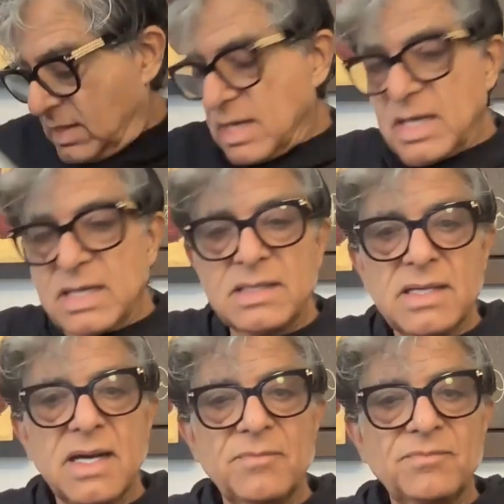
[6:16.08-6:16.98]
and
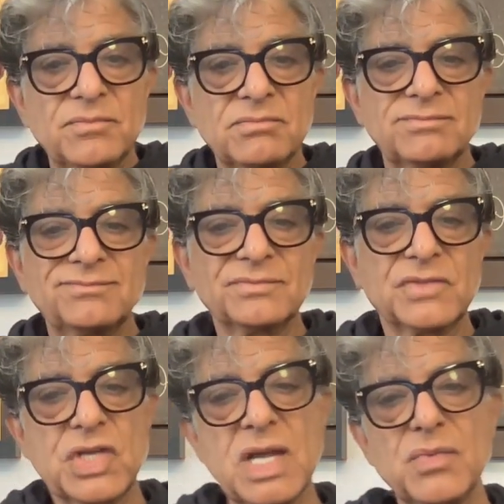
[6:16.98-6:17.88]
um,
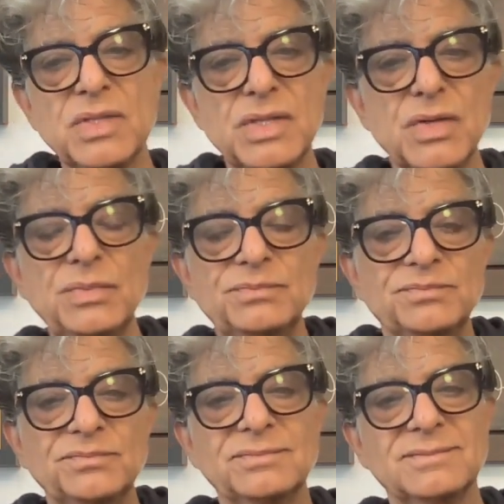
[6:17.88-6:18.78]
share with you
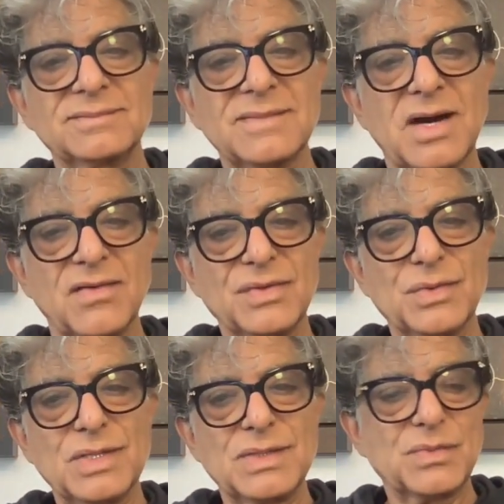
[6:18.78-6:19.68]

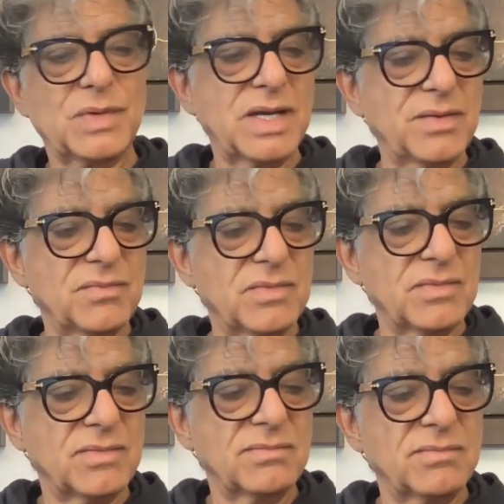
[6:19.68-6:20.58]
afterwards why
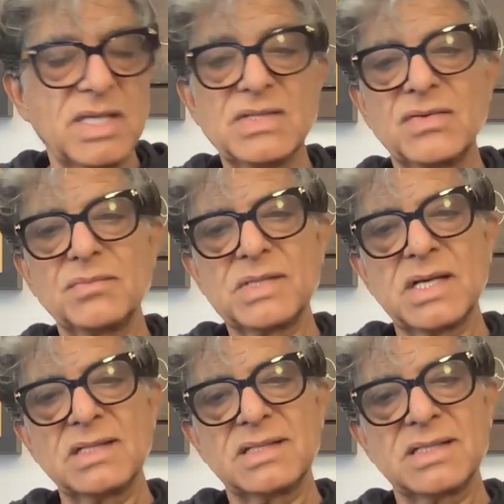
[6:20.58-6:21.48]
mainstream
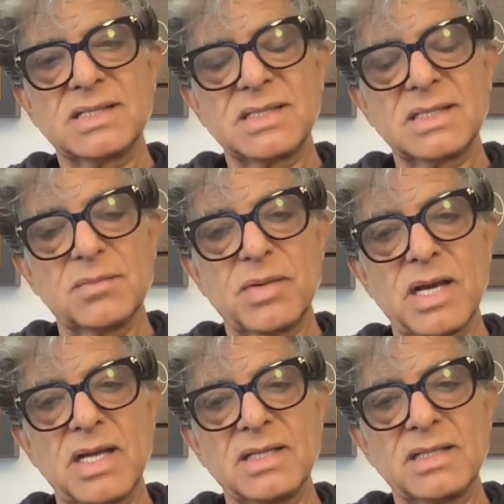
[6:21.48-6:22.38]
science is still
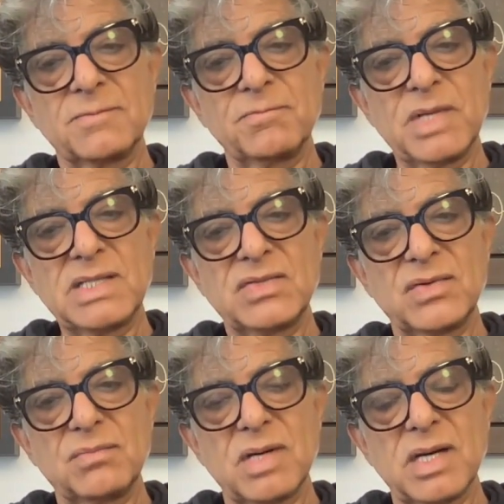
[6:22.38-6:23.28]
behind,
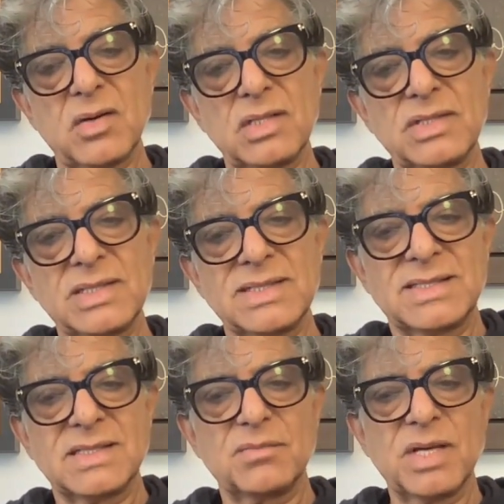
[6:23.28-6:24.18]
mainstream biology
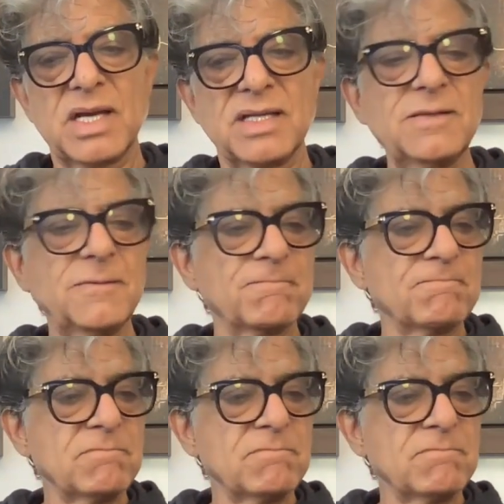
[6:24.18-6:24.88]
is still behind